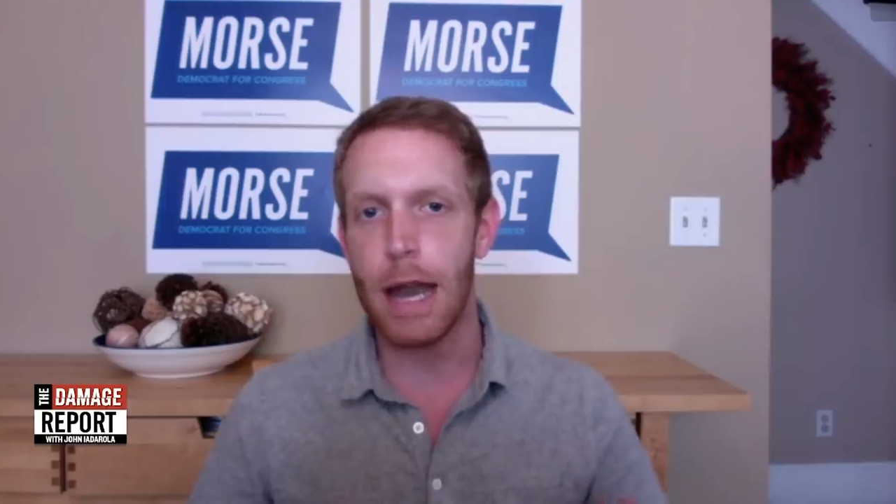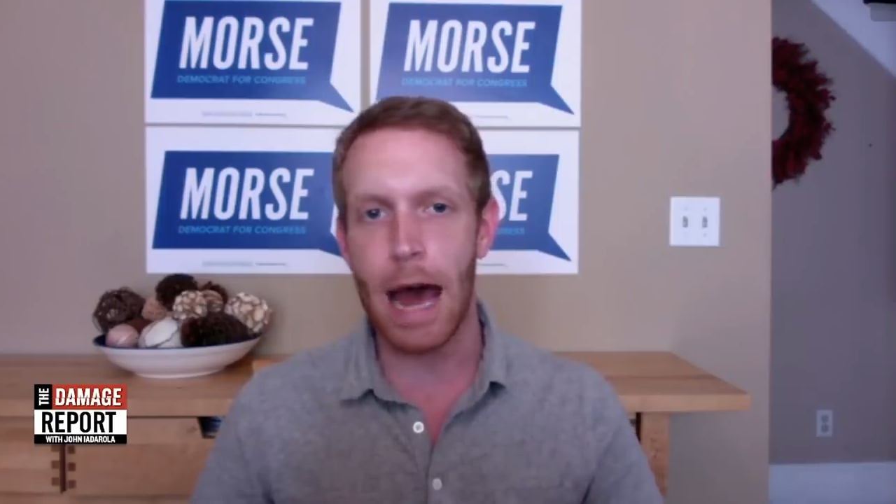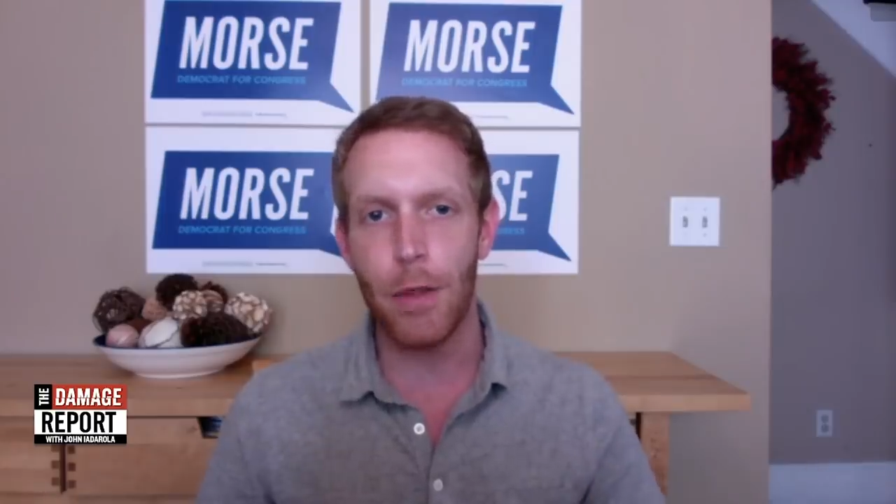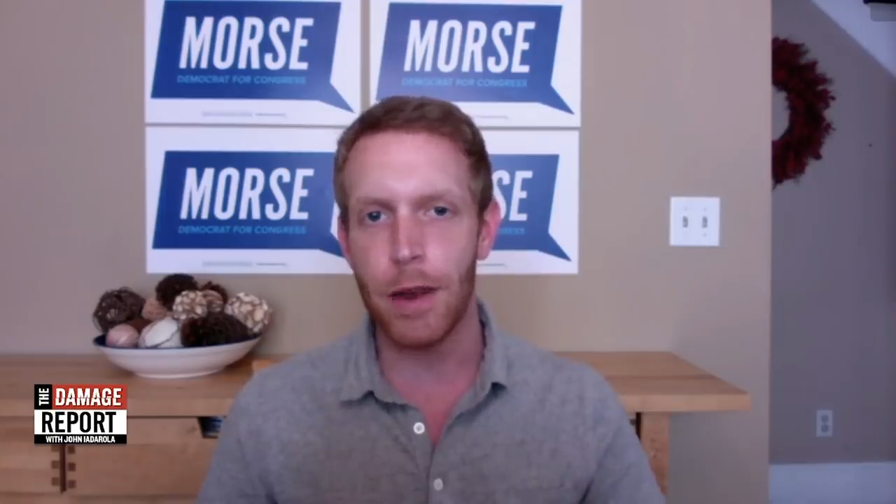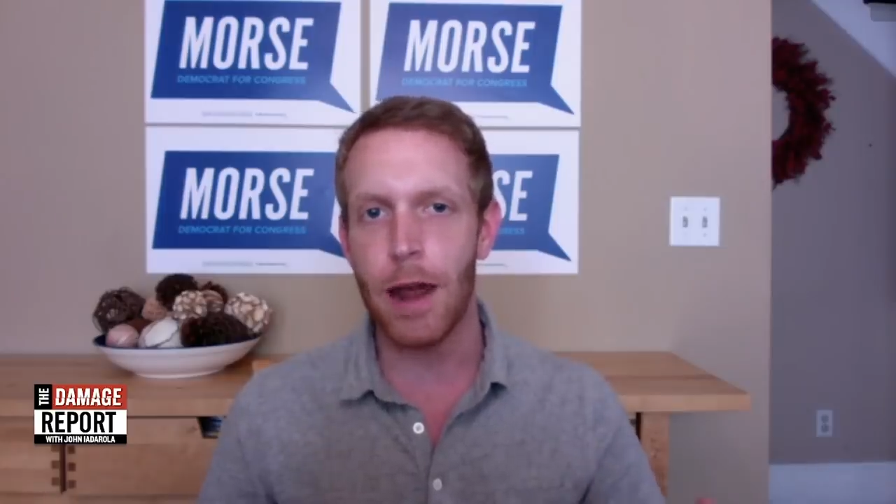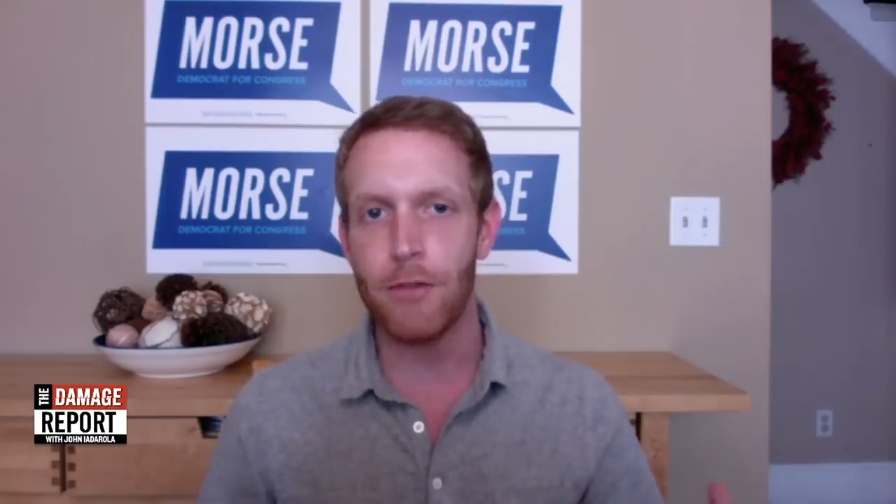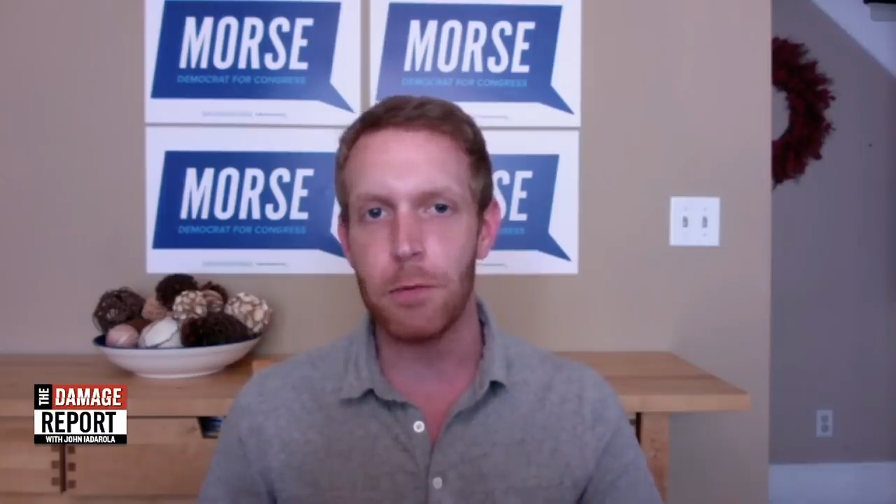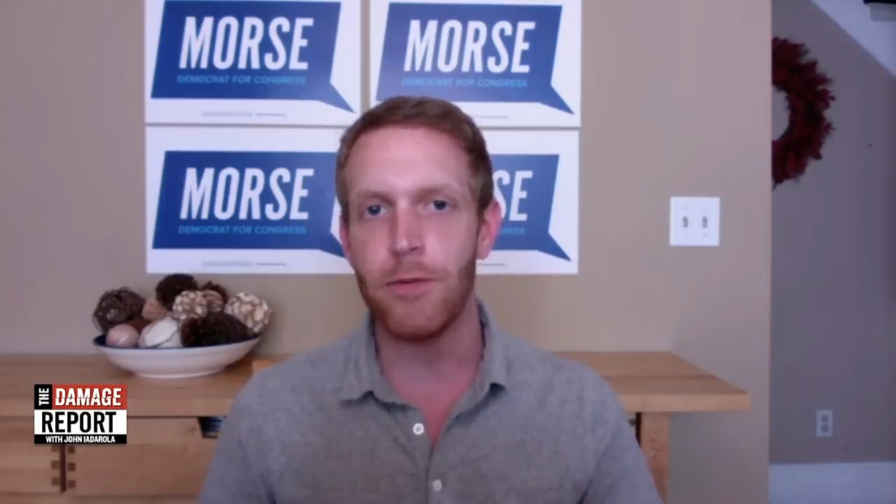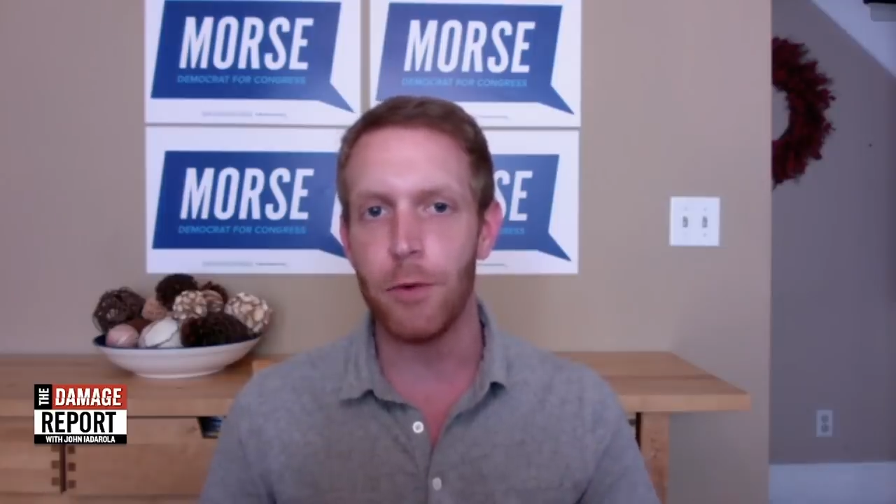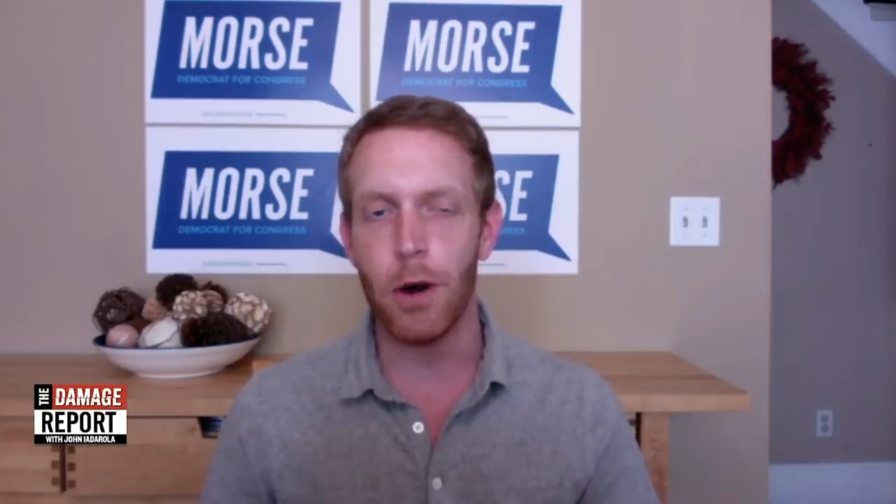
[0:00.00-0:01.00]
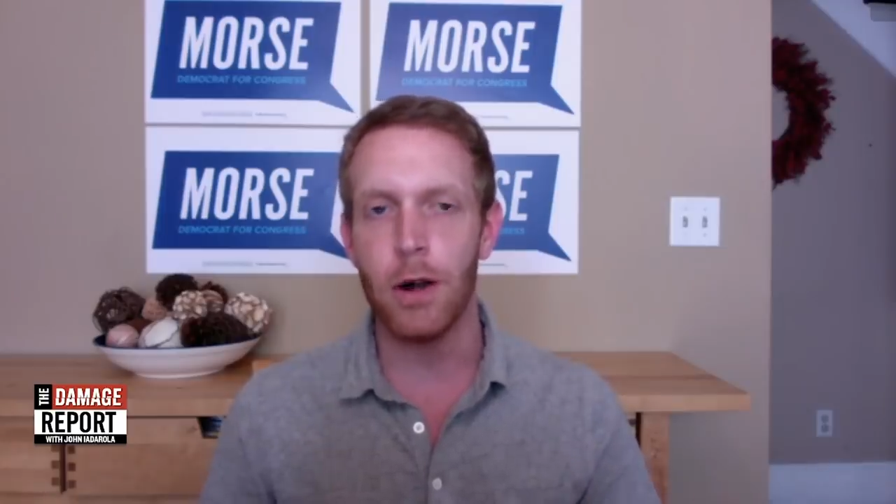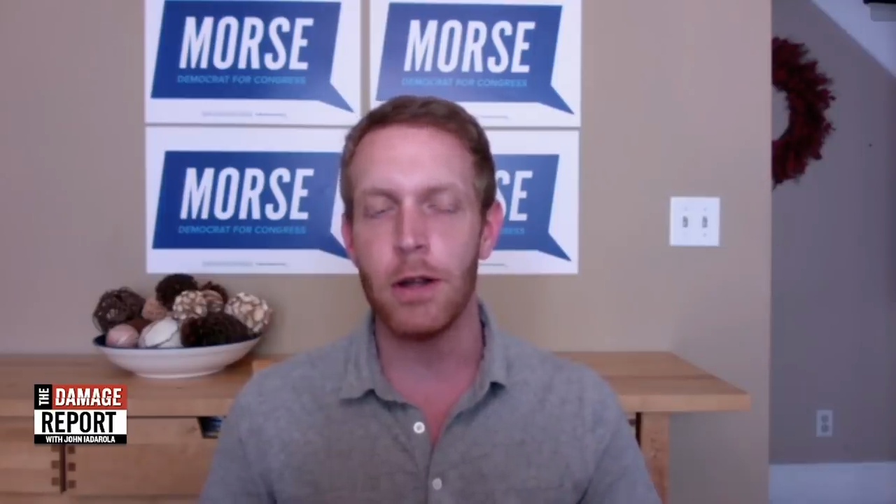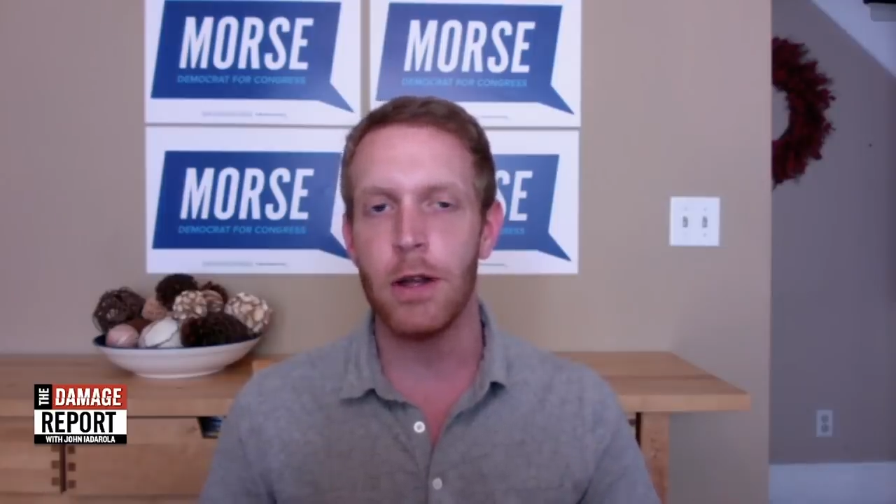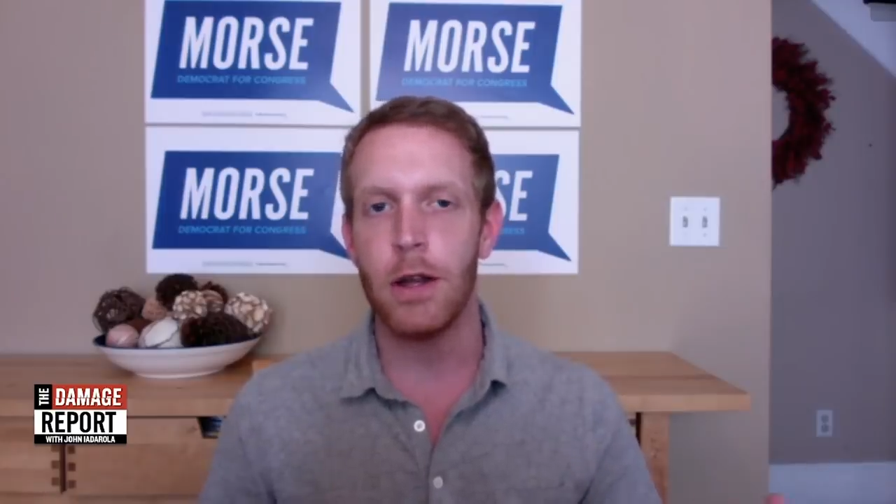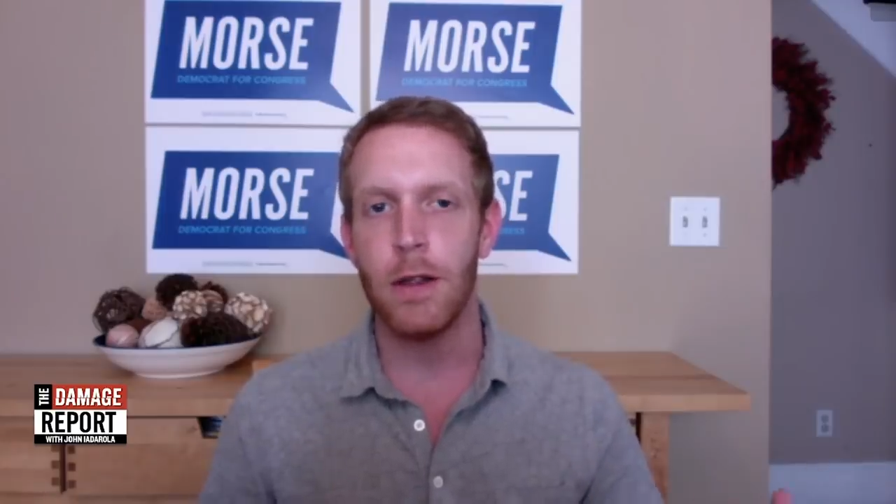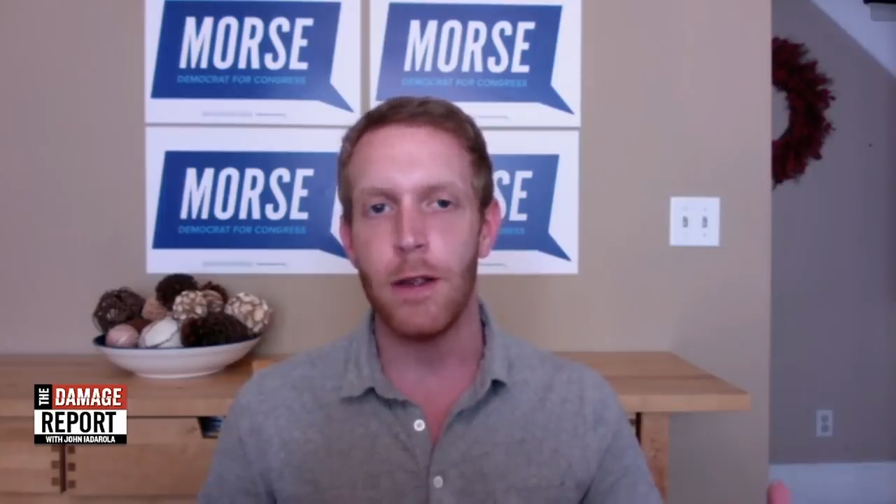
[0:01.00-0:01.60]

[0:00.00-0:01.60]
now than ever before